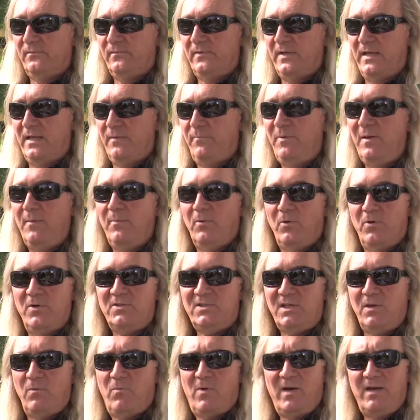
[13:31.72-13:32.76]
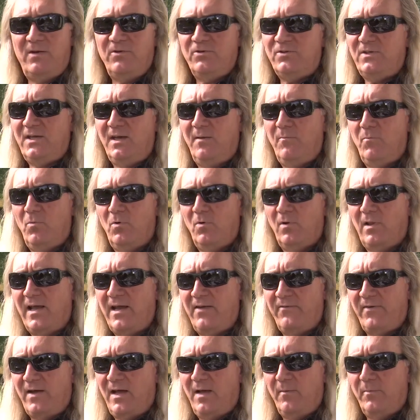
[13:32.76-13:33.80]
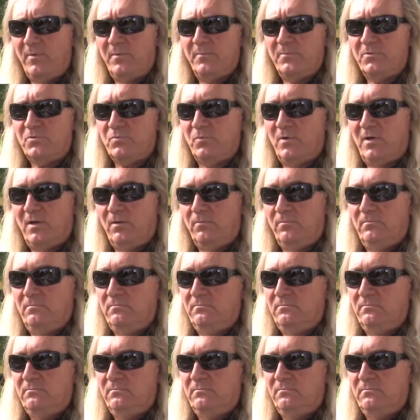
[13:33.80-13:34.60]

and people always say, why didn't you have more live albums? Well,